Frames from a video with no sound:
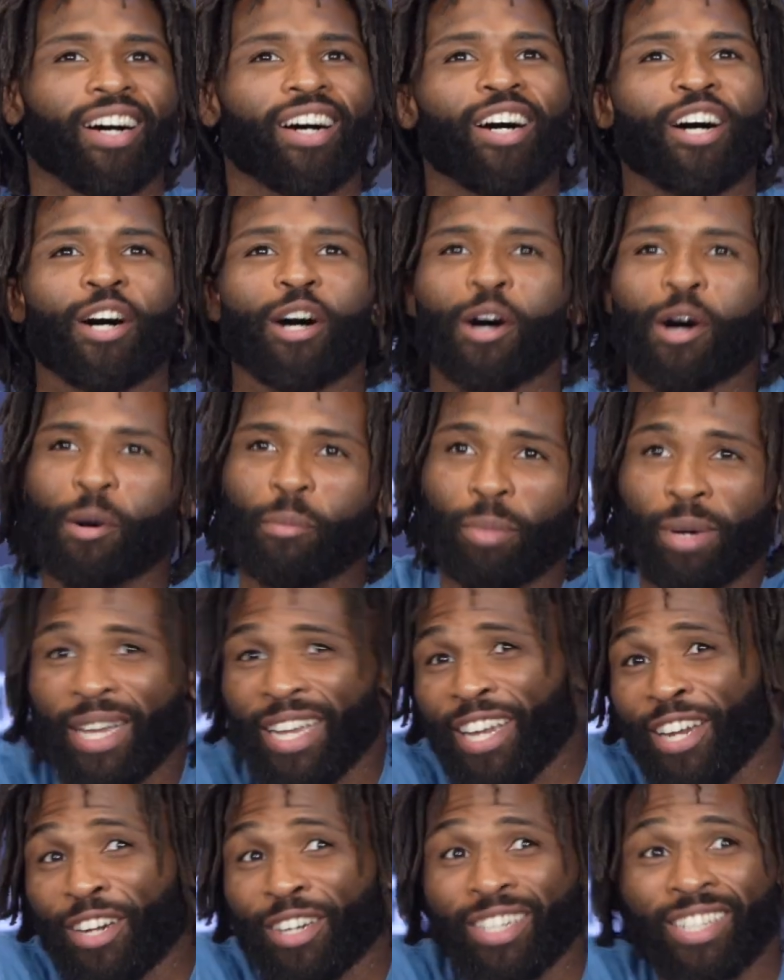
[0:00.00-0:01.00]
But
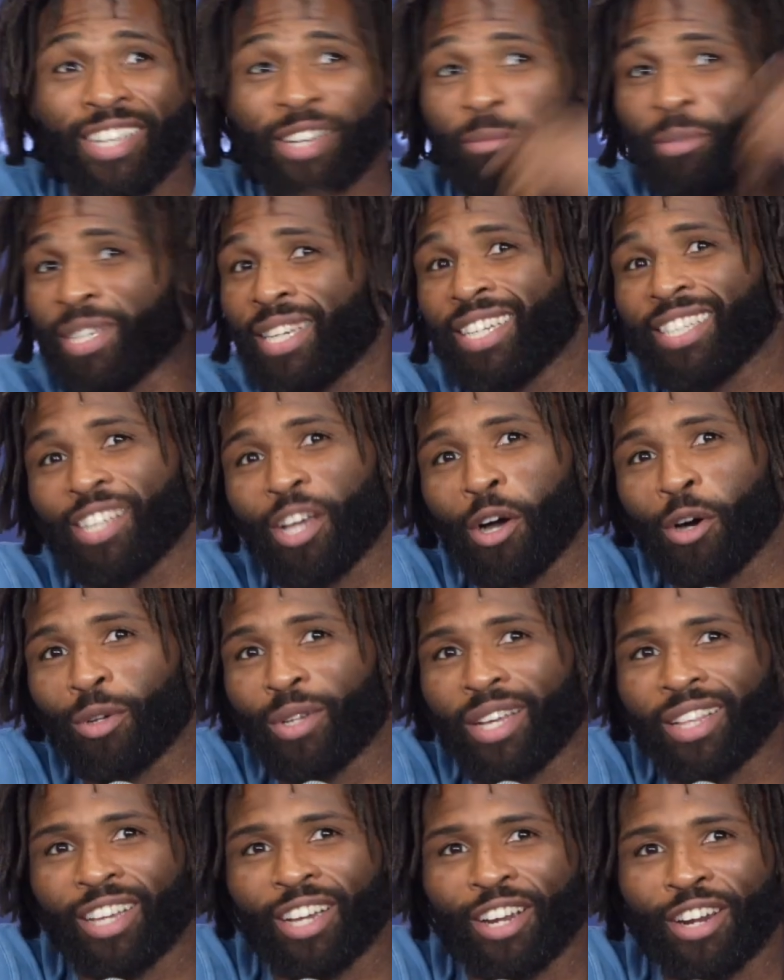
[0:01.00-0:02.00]
here, you know what I'm saying, it's a whole
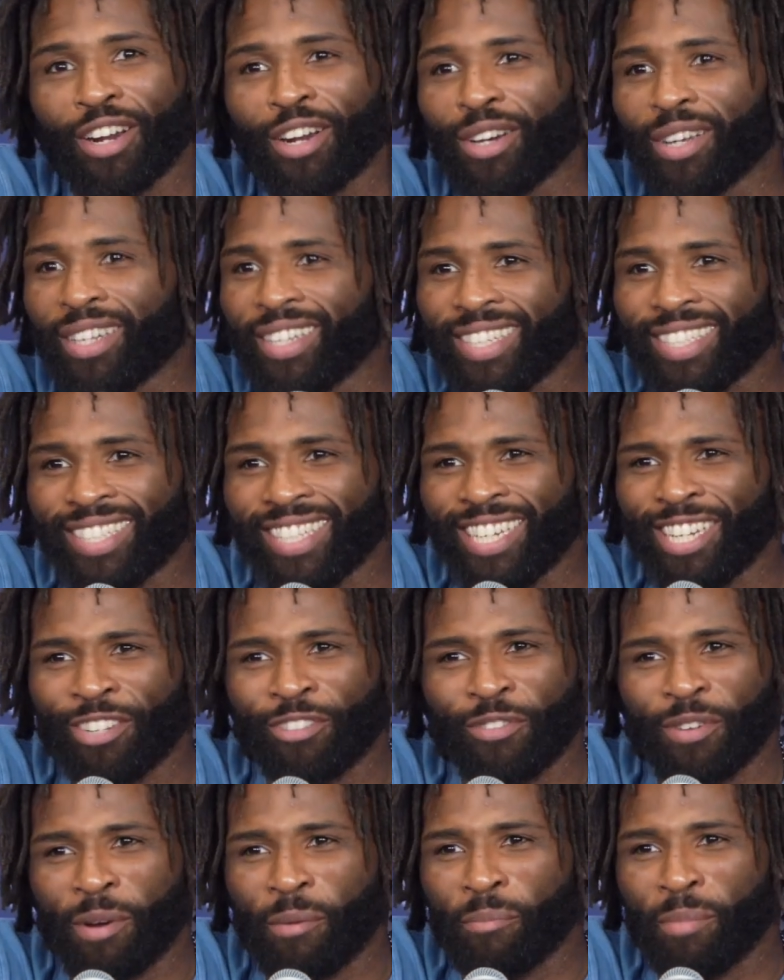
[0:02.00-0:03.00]
nother girl, this
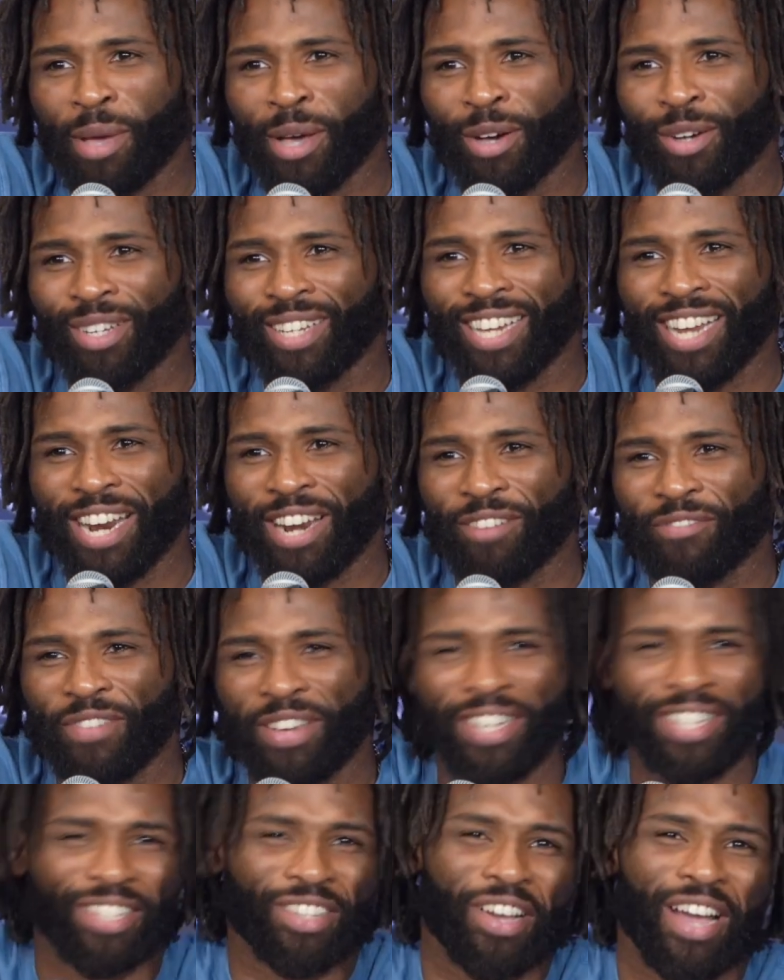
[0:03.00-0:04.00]
interim belt, you know what I
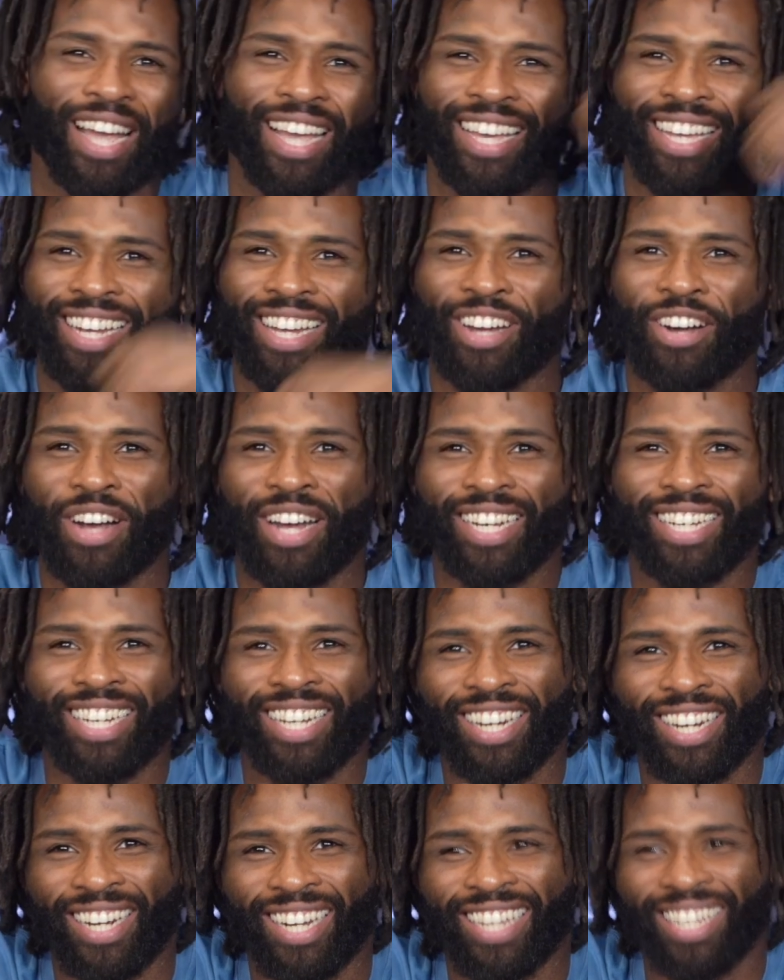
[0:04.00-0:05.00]
mean? So I could go out
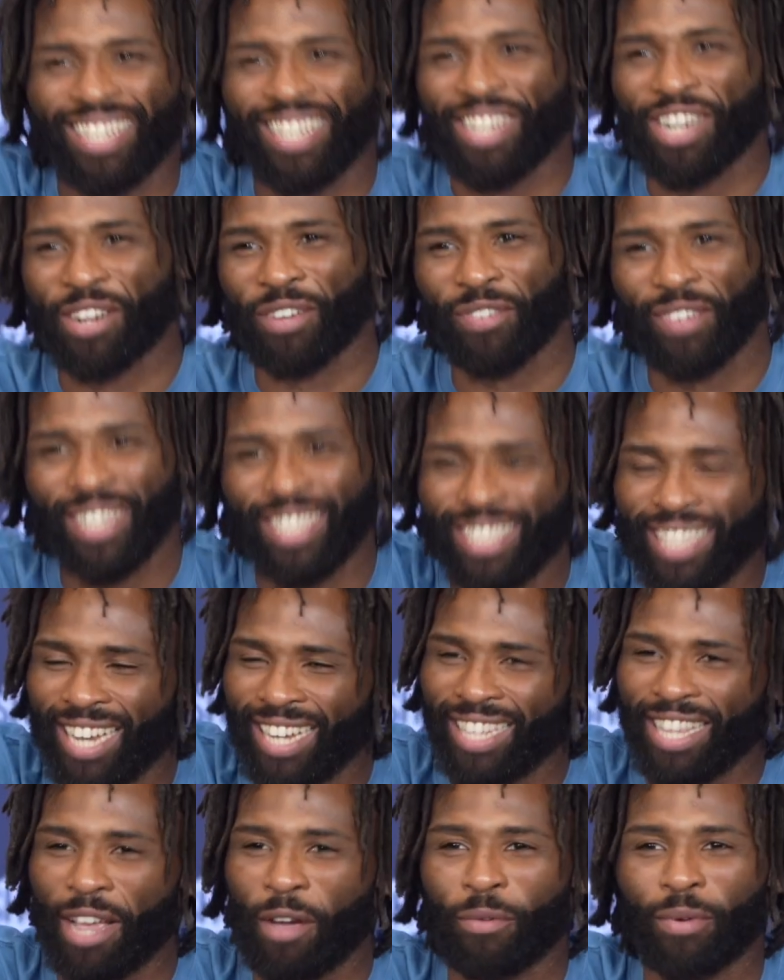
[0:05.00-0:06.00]
there and, you know what I mean,
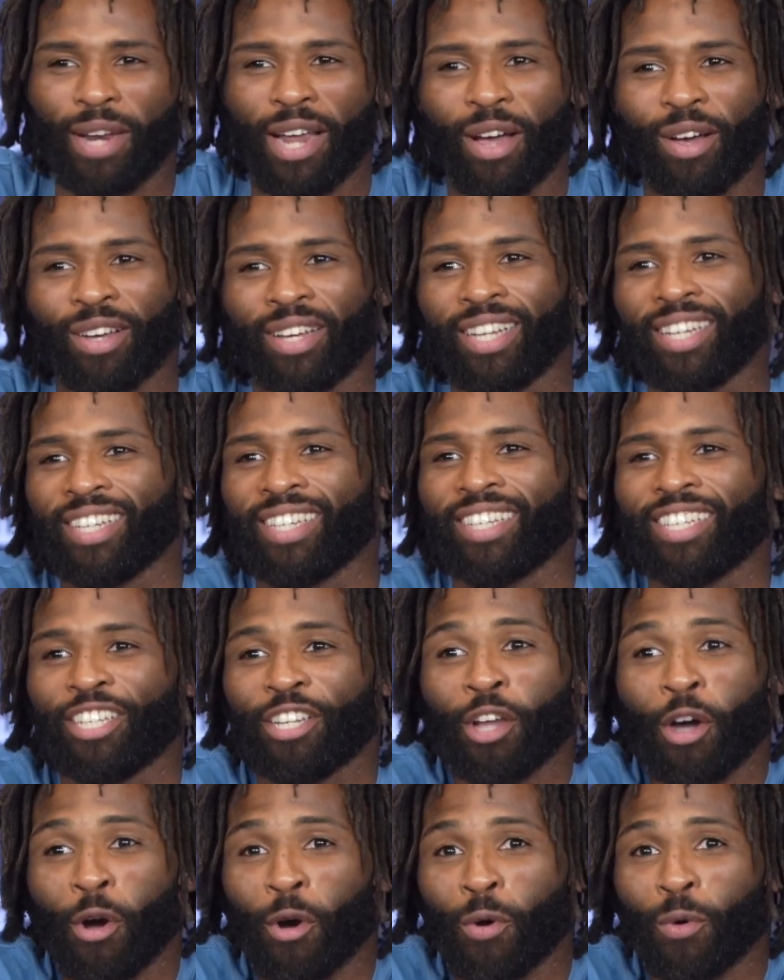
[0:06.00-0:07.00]
take that without
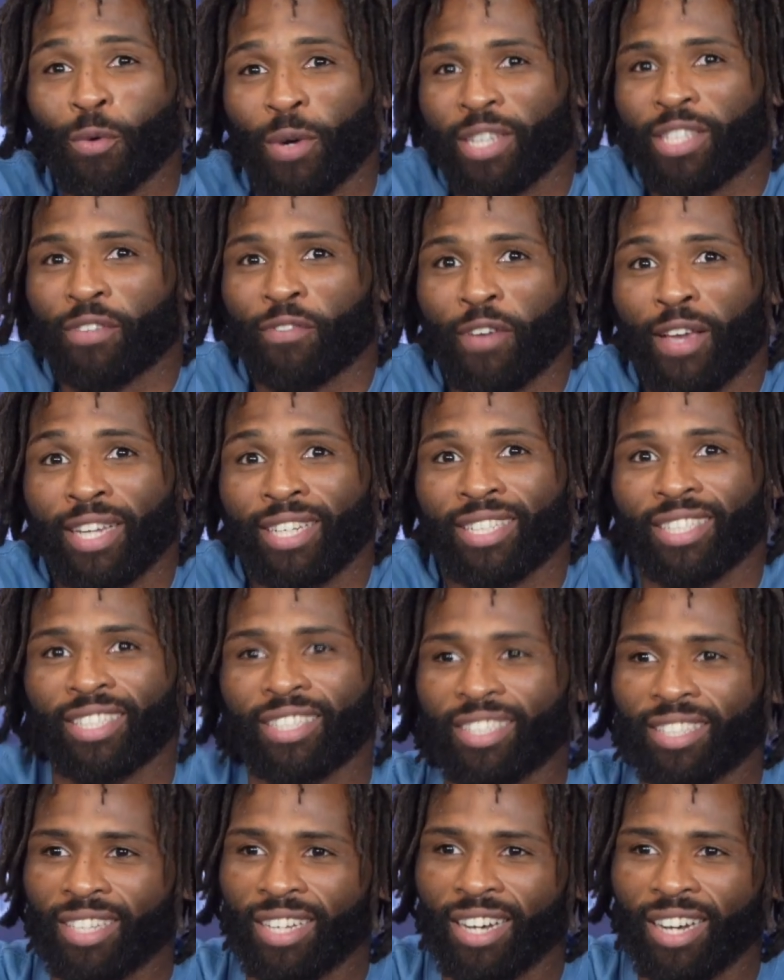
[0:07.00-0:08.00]
no
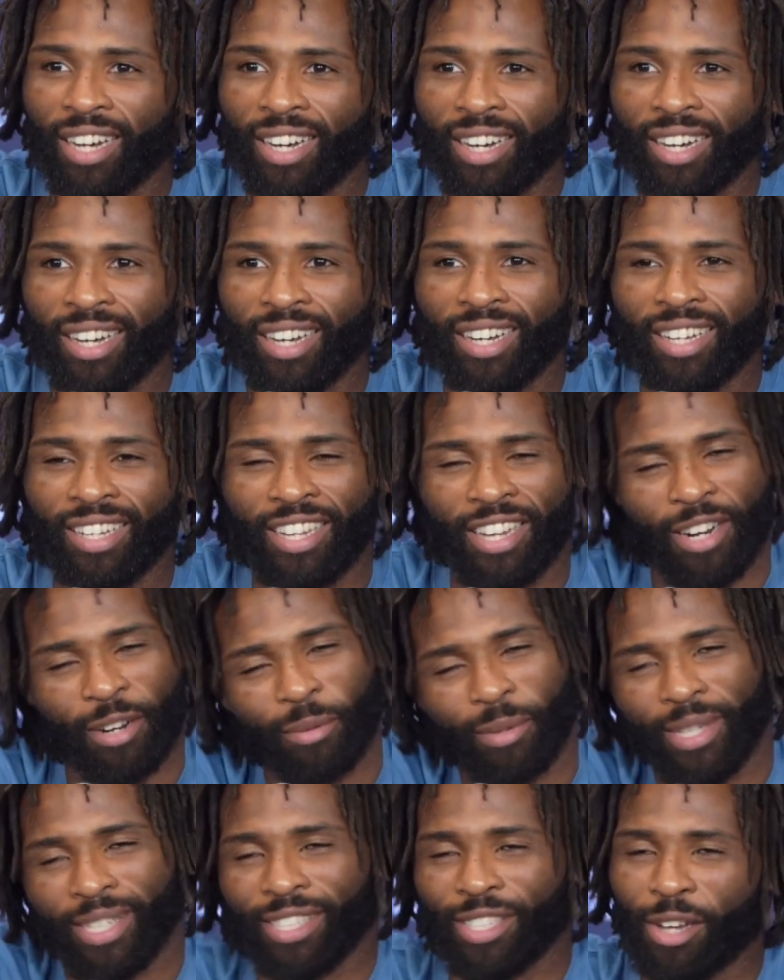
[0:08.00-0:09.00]
reservations, you know what I
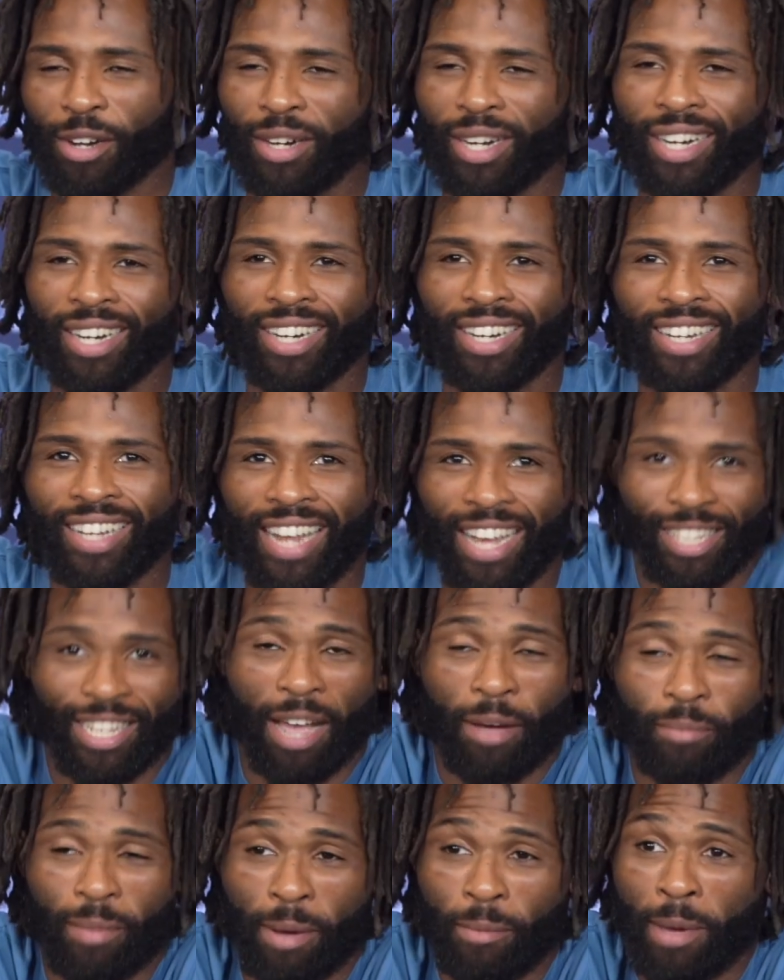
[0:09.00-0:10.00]
mean? So that's,
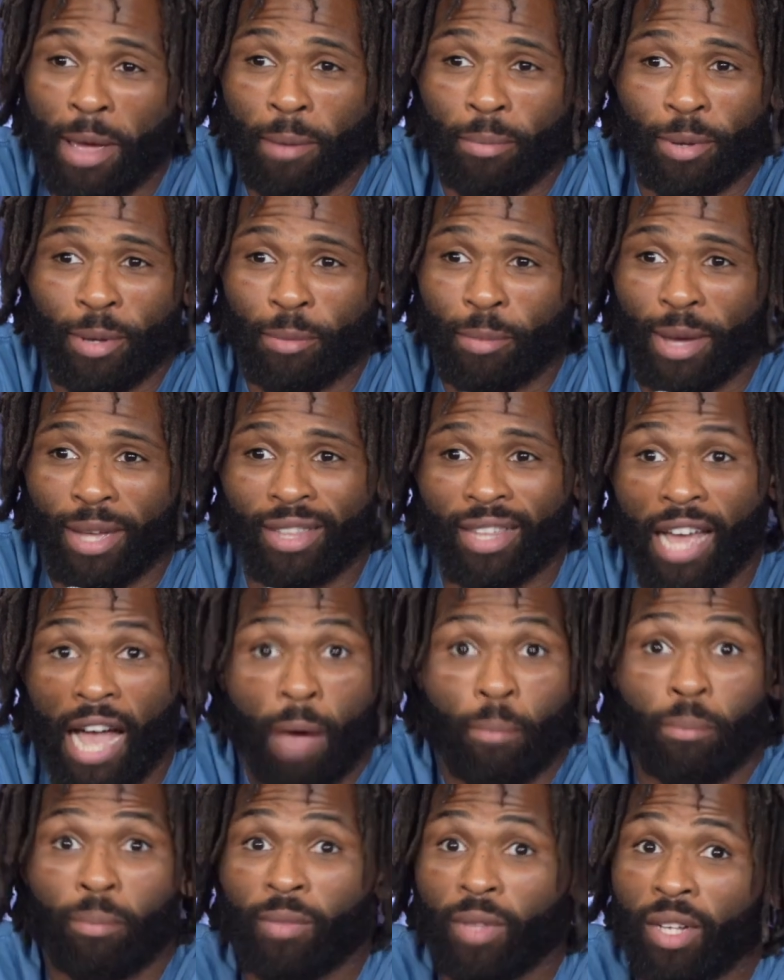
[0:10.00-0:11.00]
I'm happy about that.
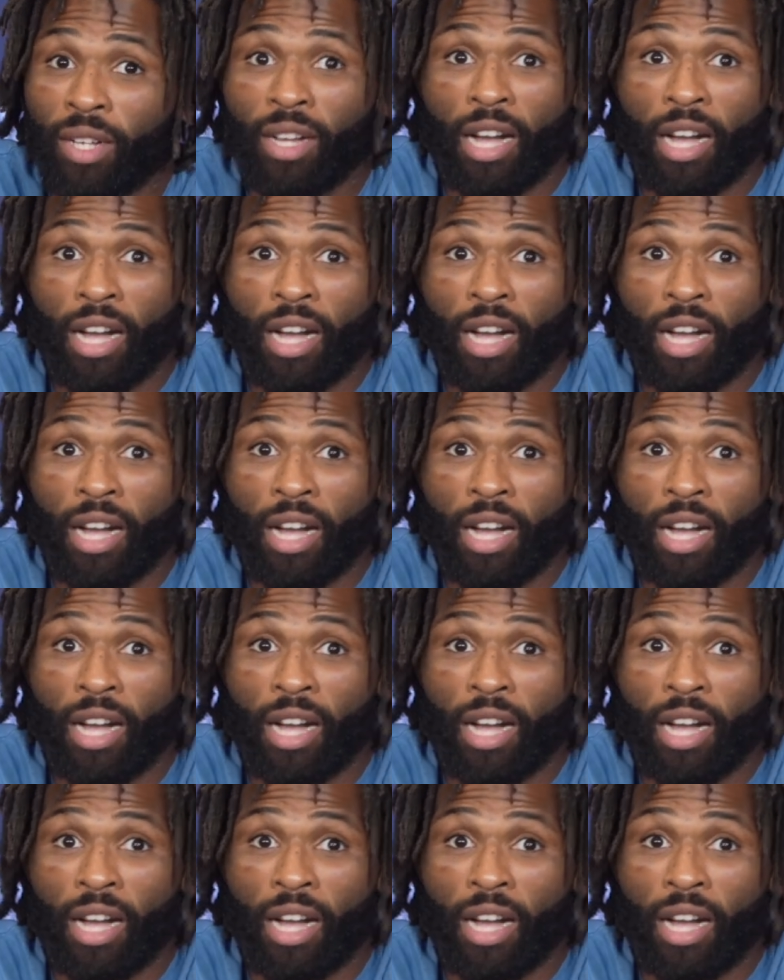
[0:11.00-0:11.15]
I'm